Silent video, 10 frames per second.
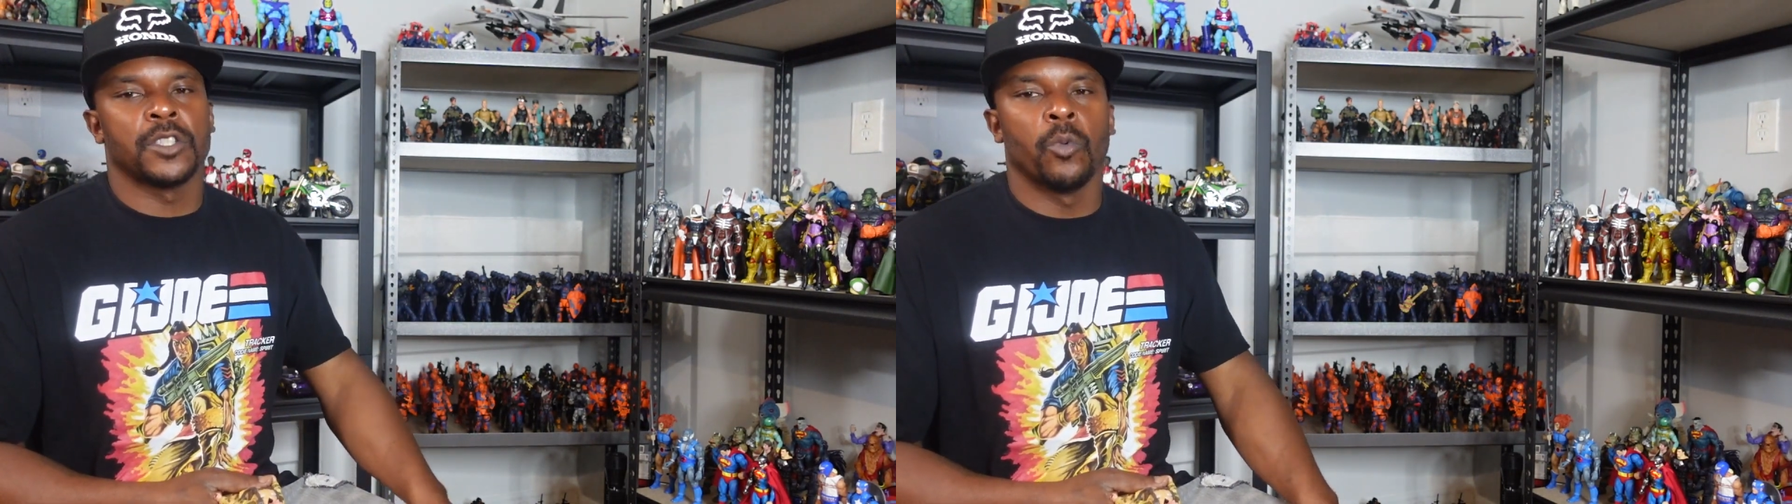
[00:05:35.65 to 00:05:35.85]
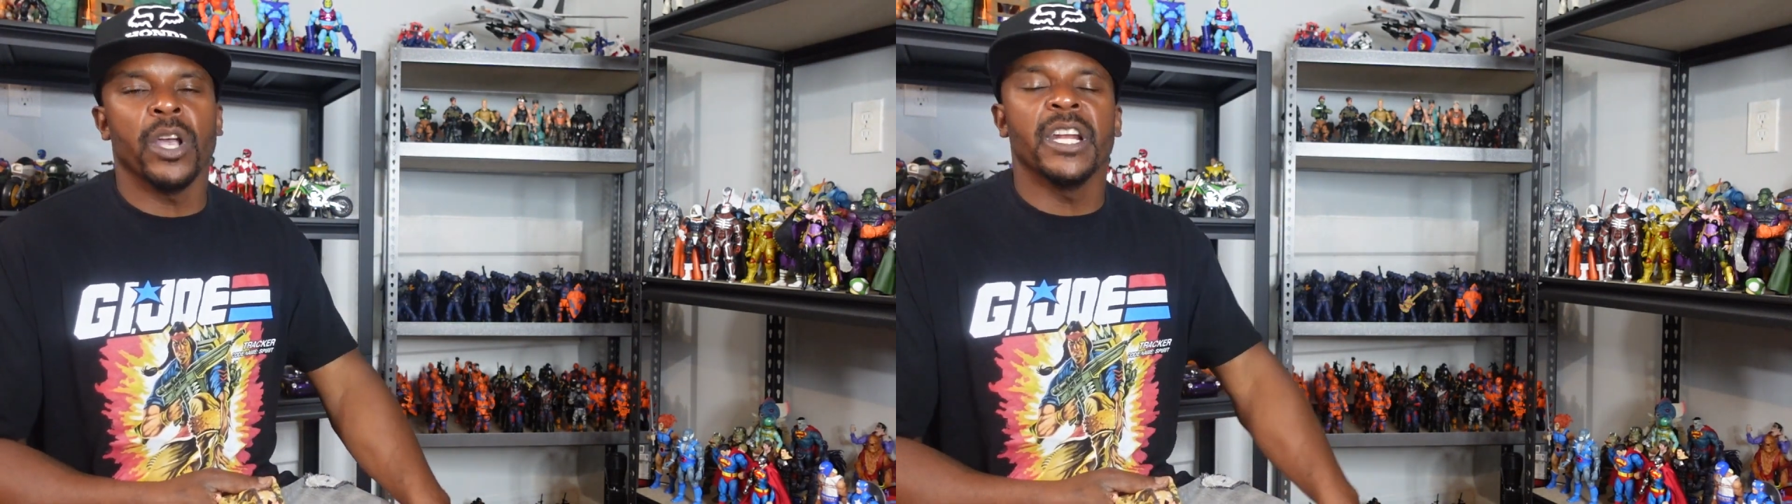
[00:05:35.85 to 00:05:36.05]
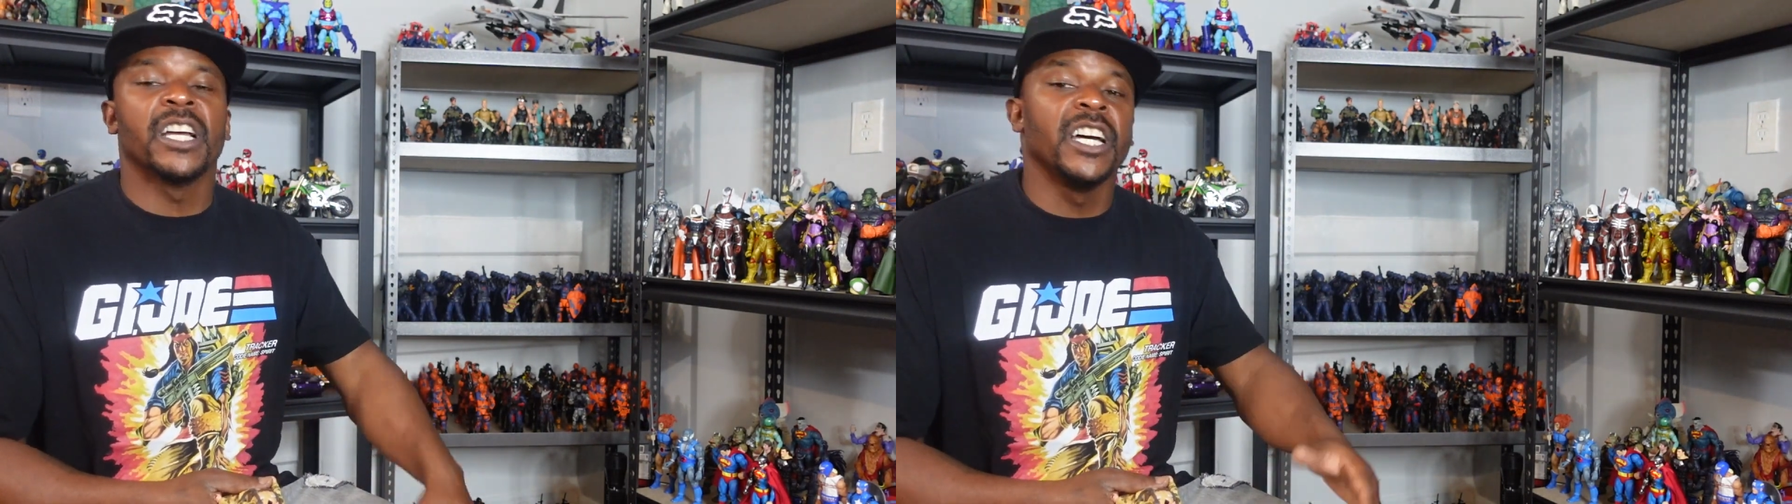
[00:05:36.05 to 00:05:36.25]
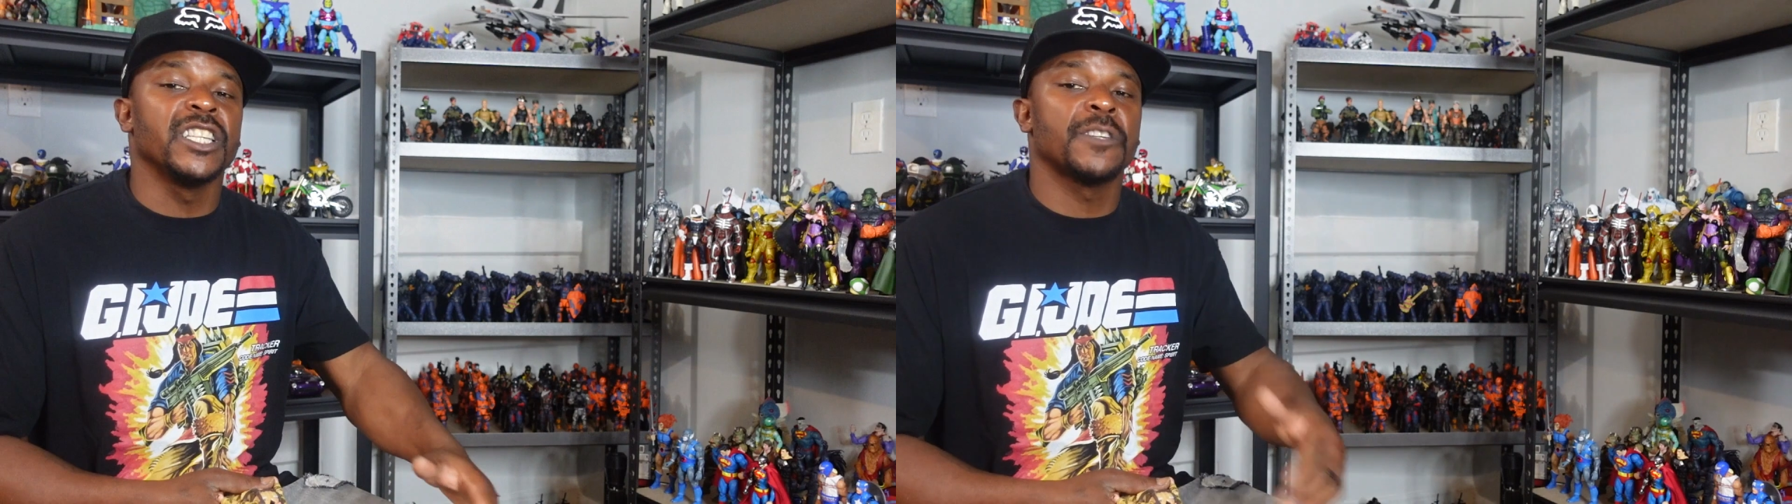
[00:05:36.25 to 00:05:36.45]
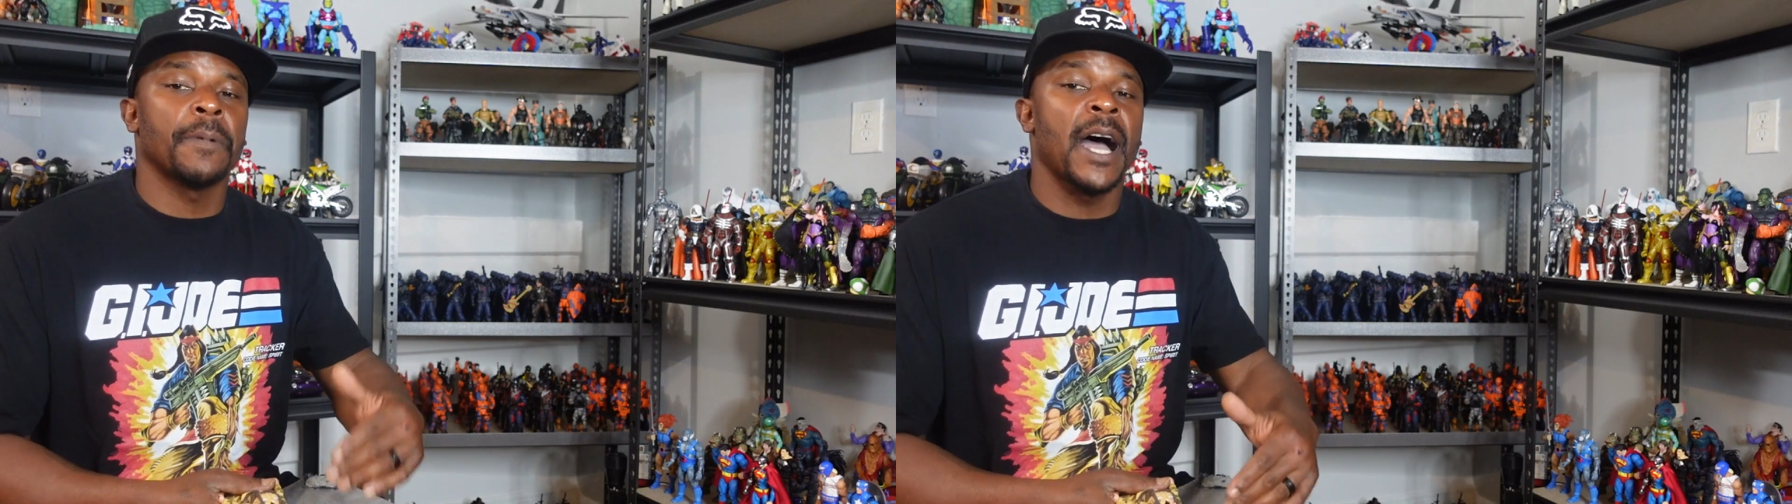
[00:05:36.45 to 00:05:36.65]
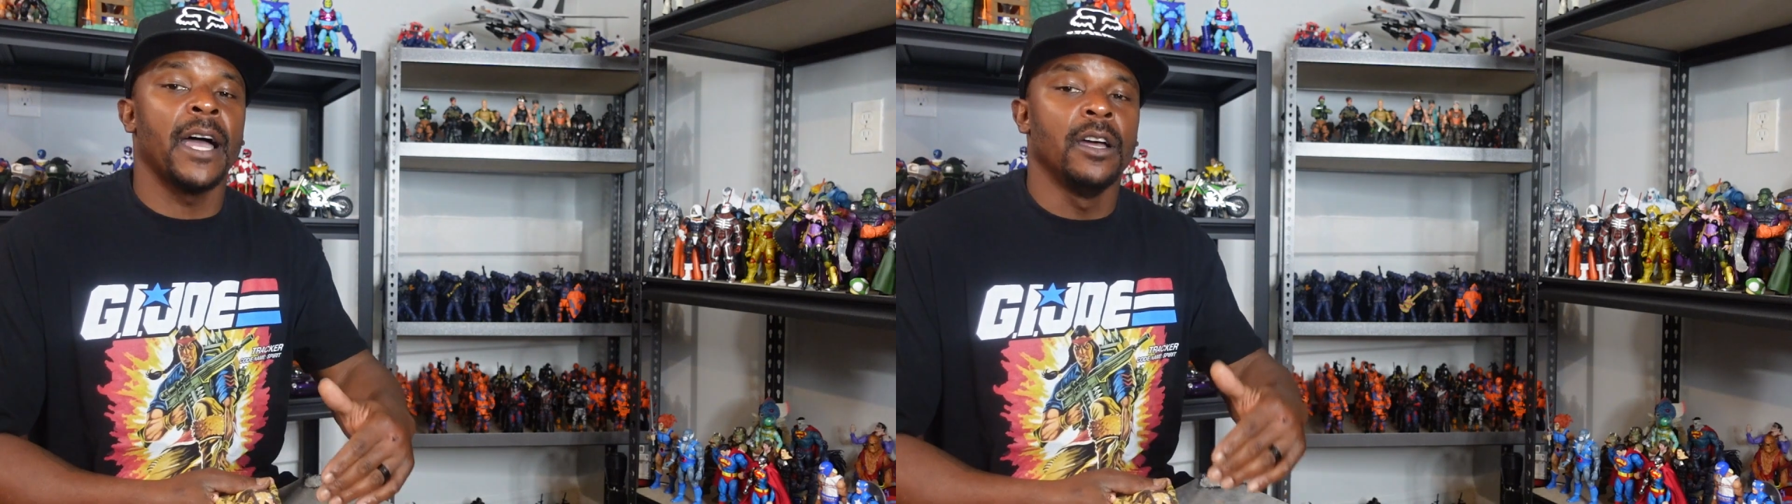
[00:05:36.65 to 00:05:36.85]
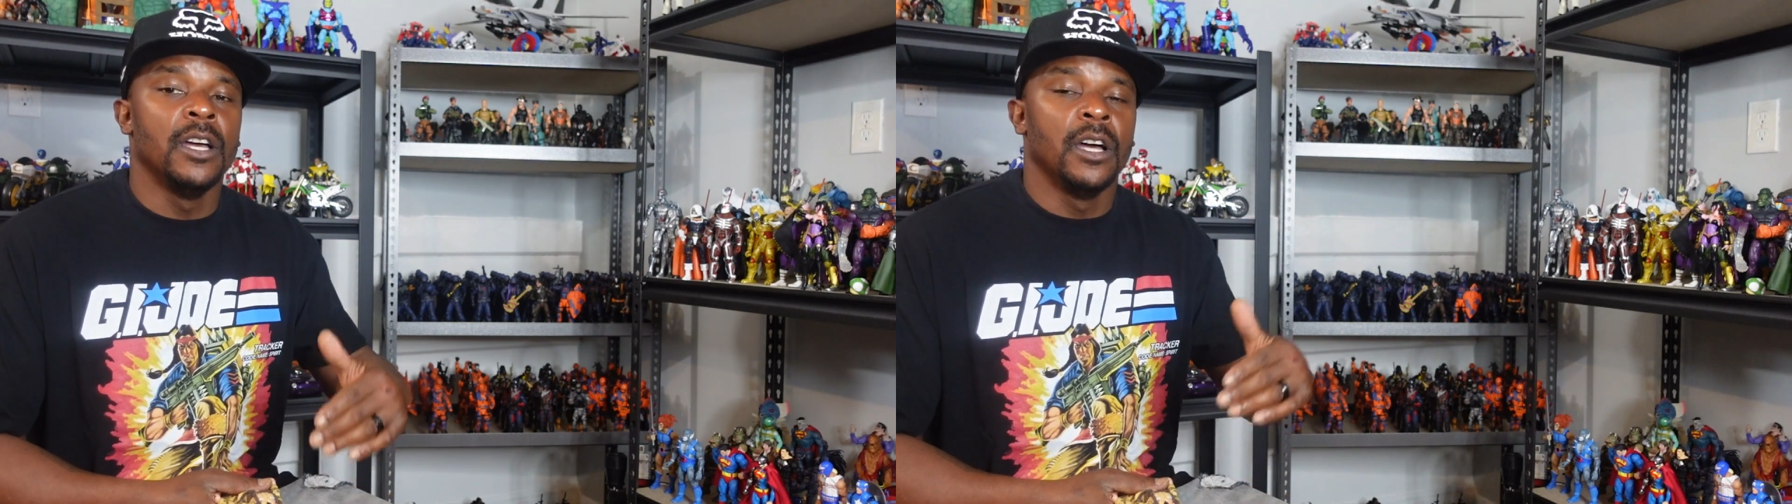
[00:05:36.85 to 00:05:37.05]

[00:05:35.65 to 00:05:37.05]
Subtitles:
So we're in a good spot